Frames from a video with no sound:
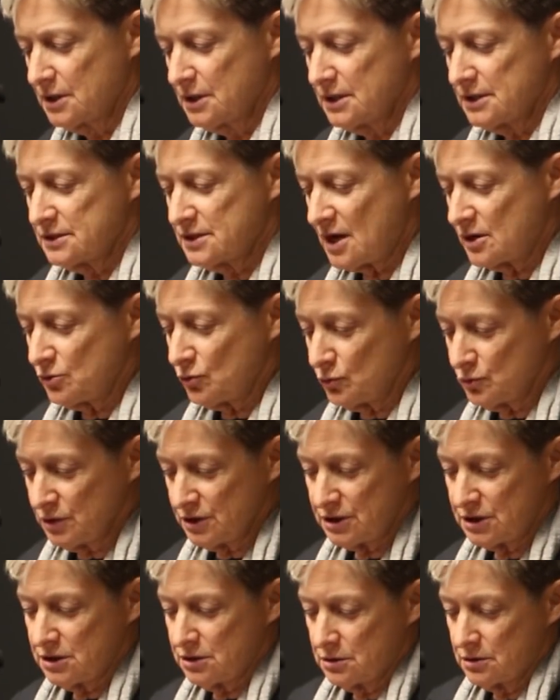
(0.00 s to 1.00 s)
not
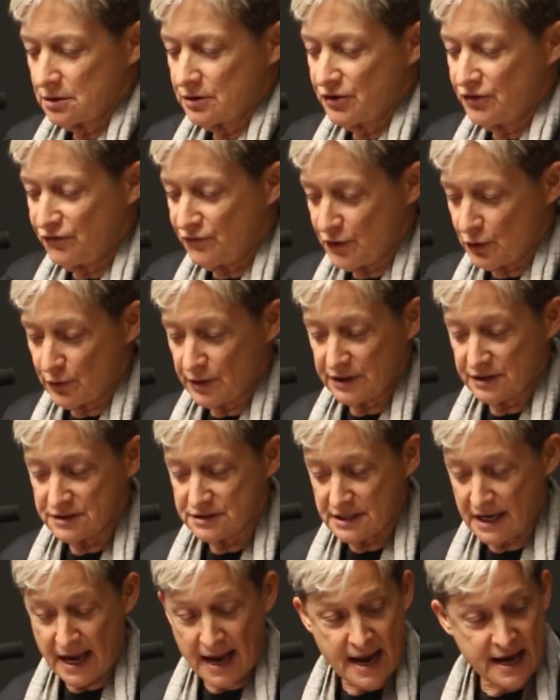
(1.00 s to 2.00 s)
only the various
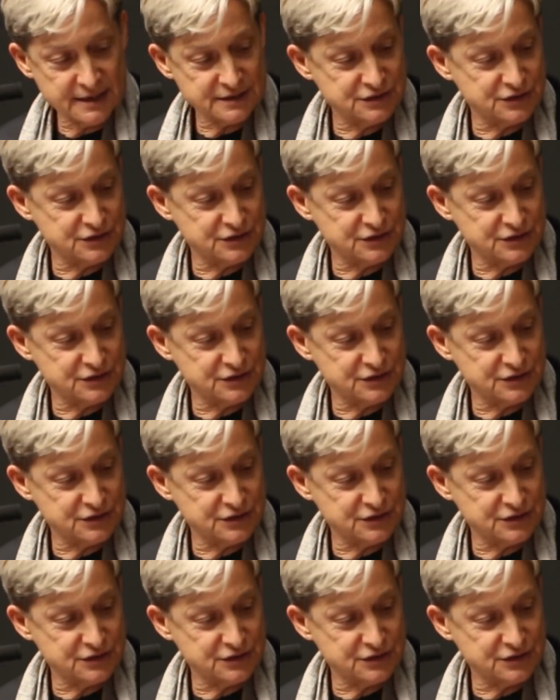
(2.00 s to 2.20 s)
acts of